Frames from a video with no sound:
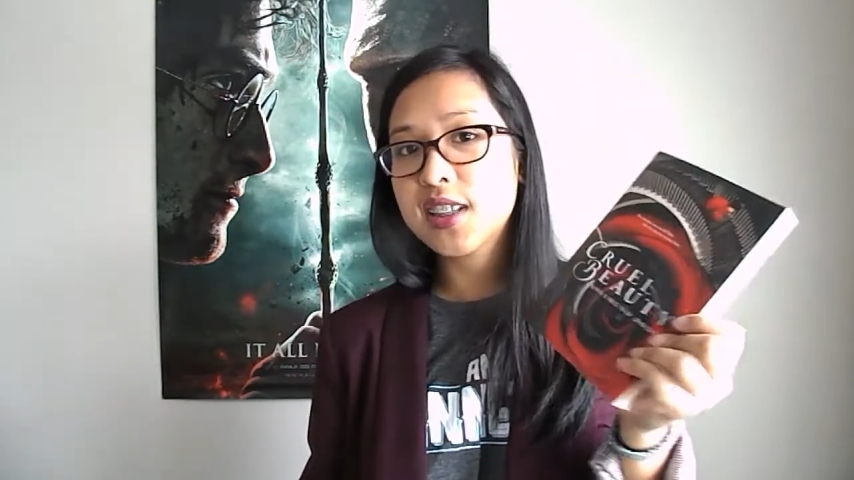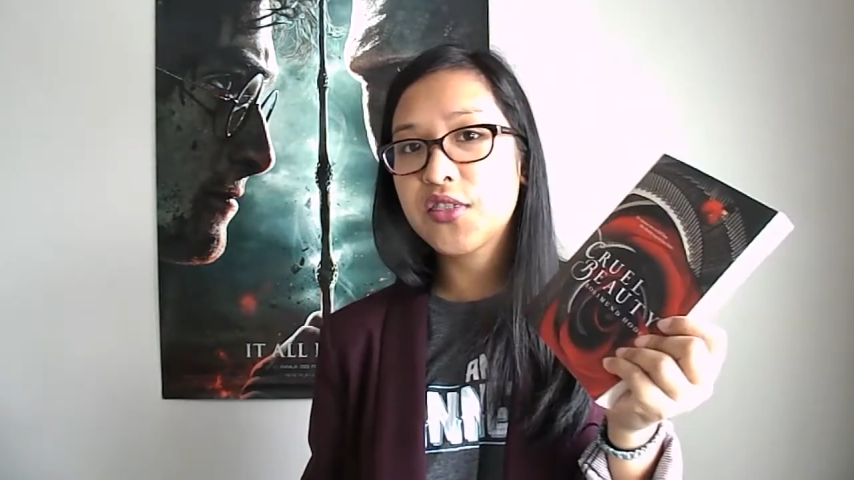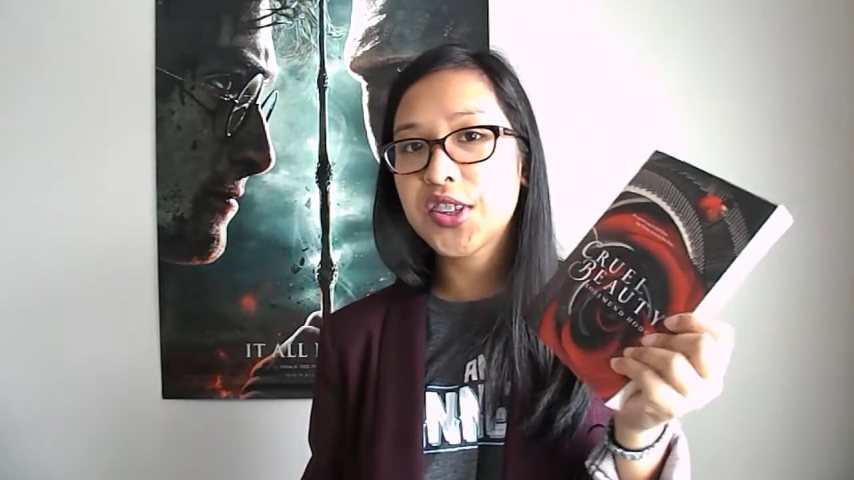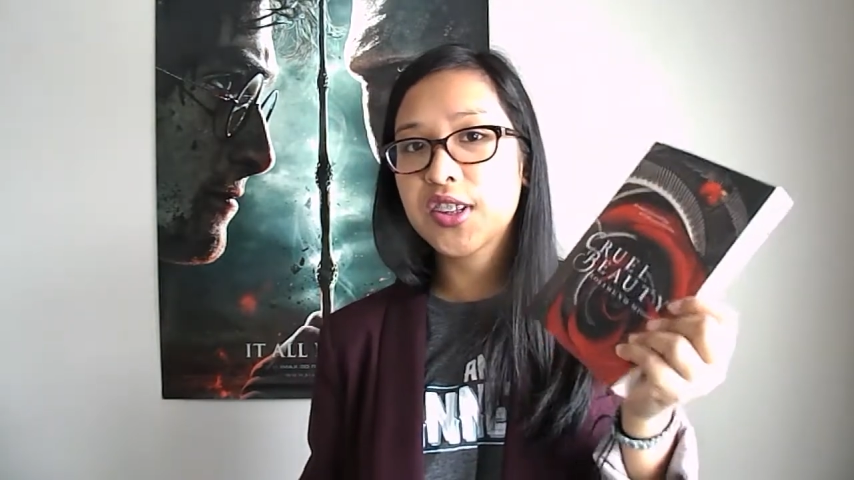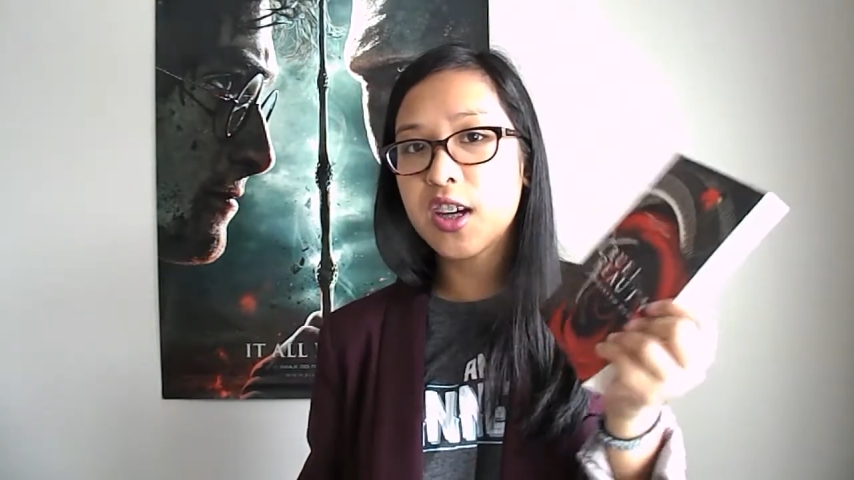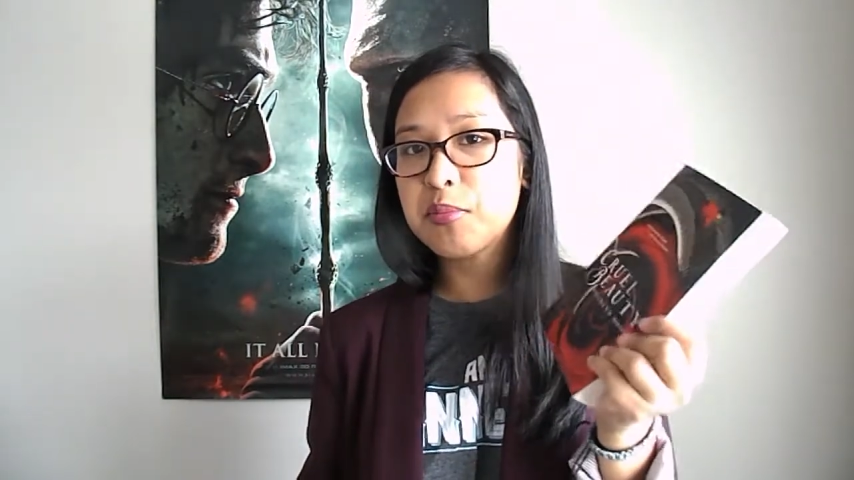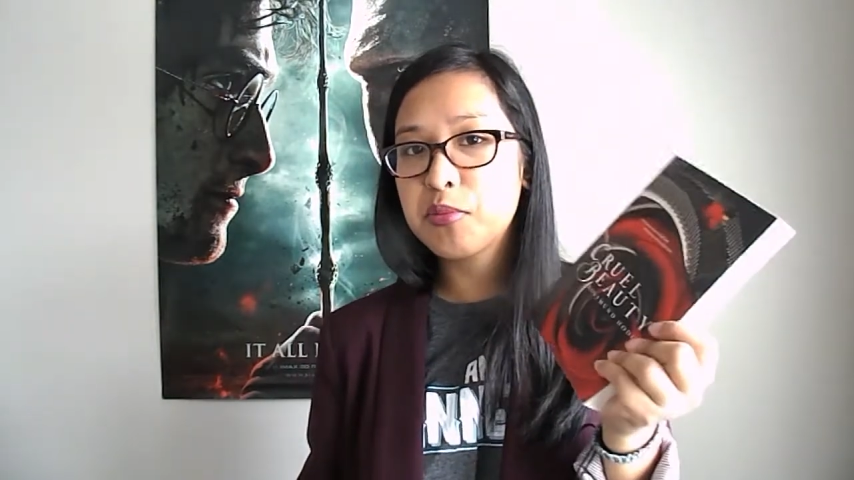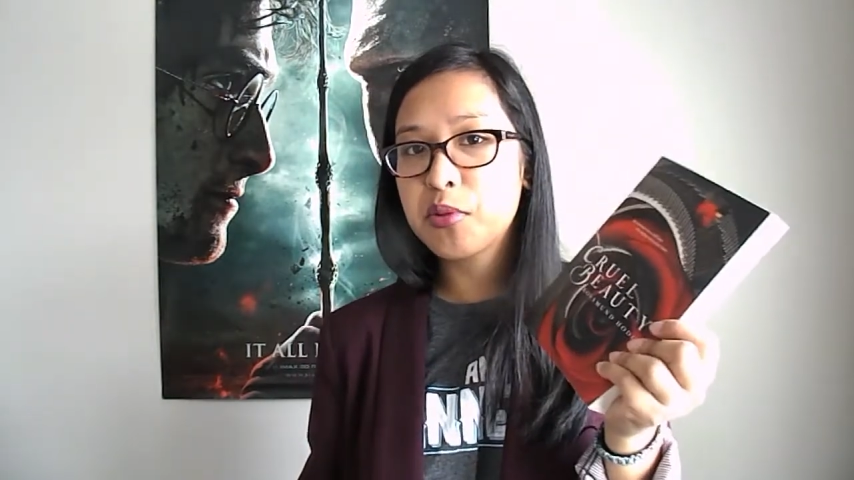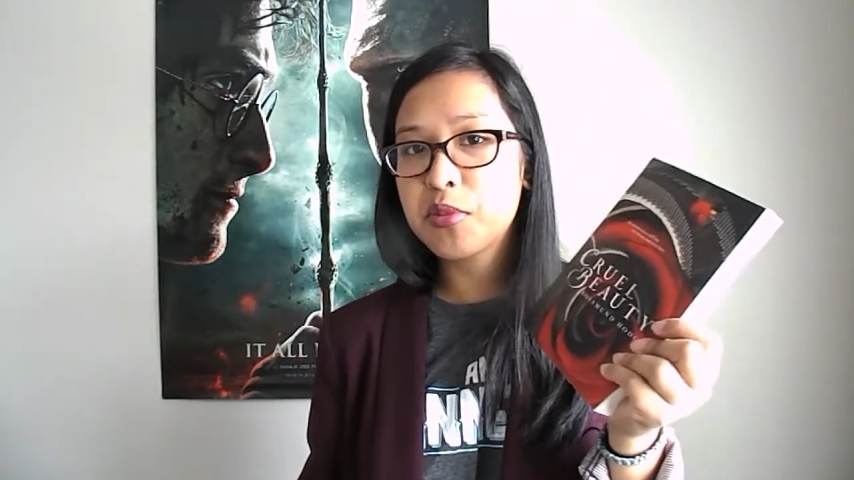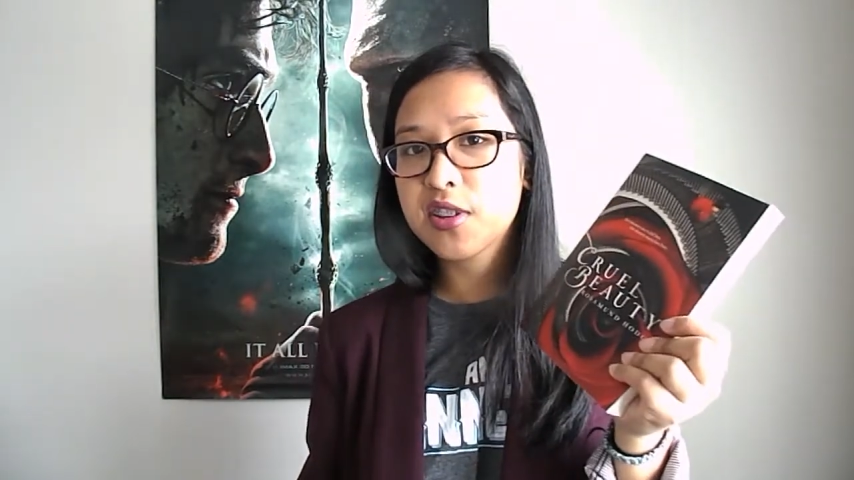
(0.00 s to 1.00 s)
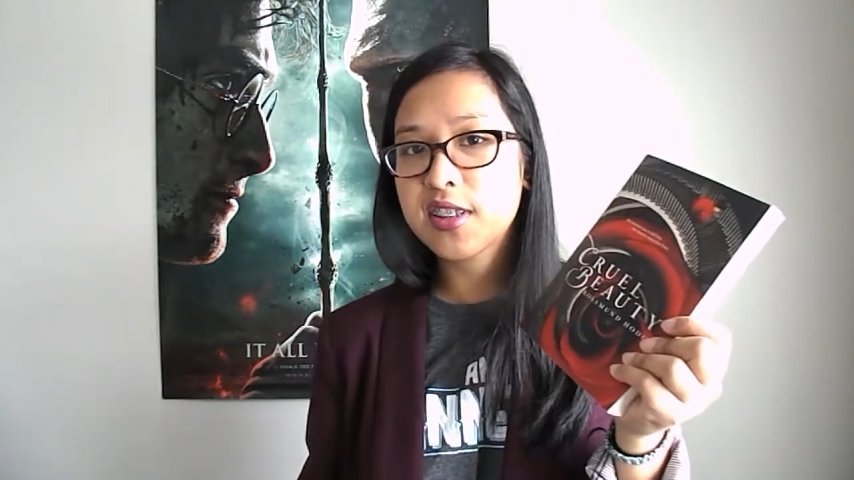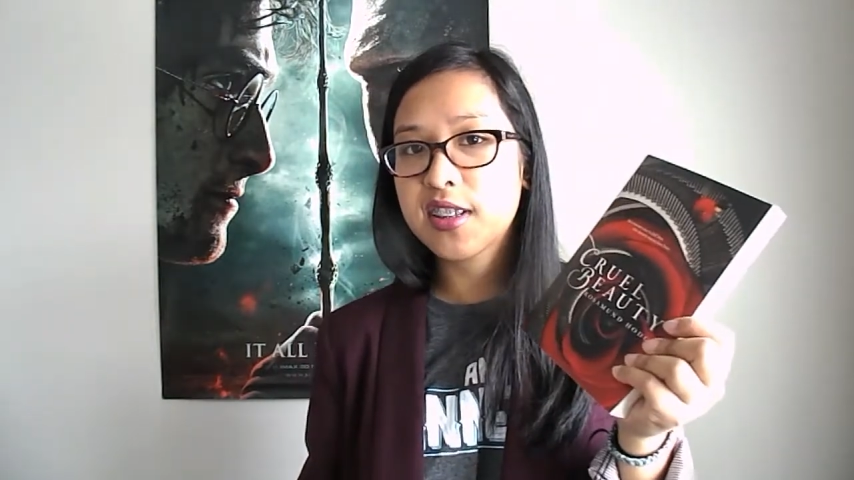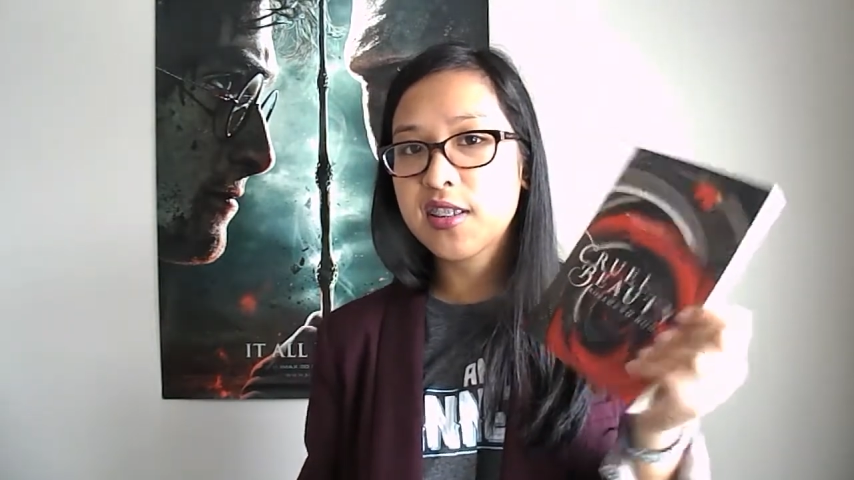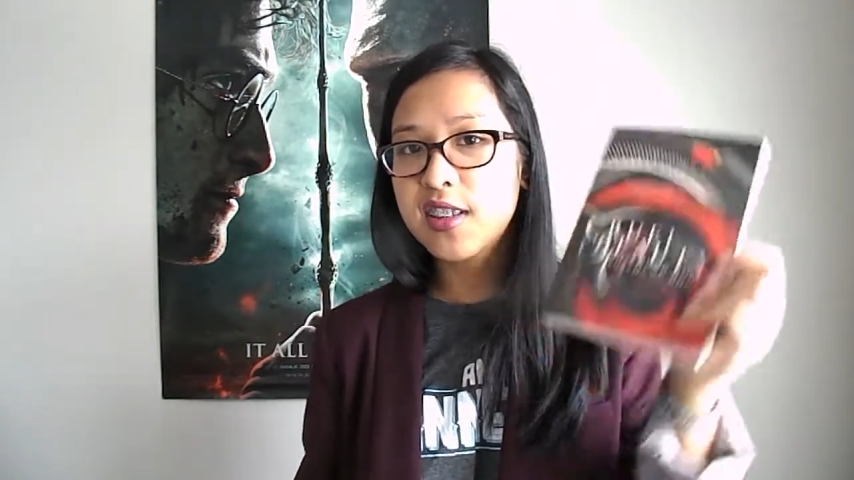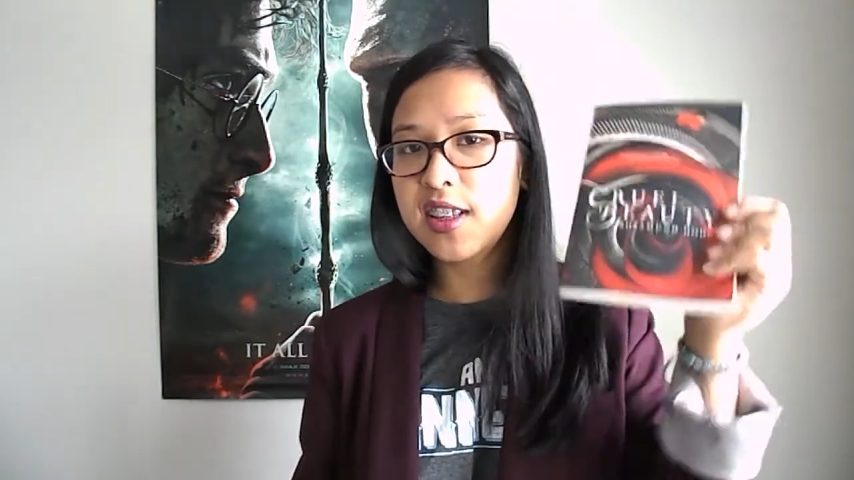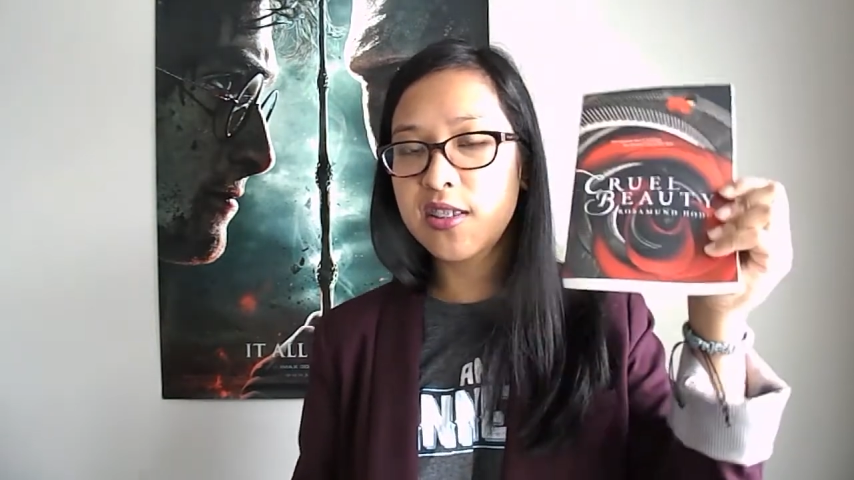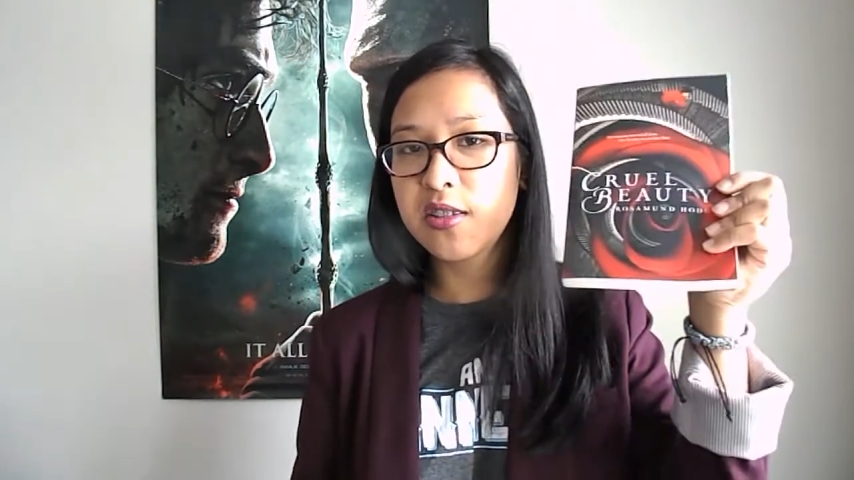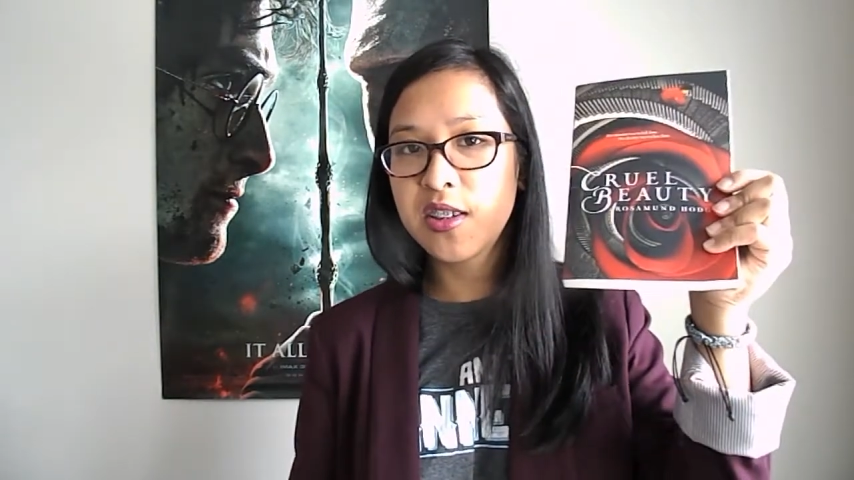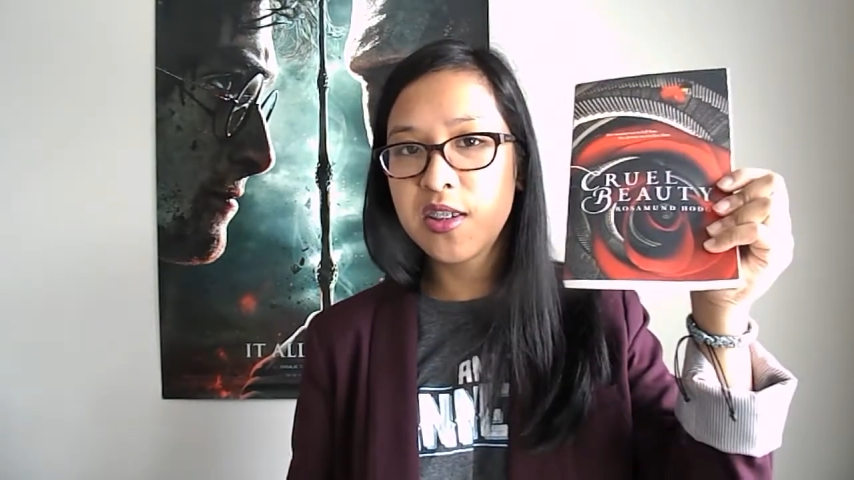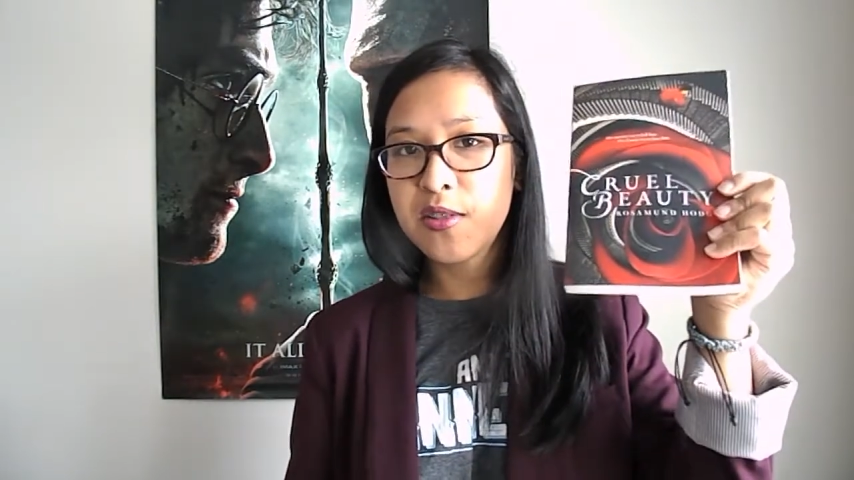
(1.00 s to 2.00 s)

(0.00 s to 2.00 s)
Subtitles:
I've got a couple more books that are in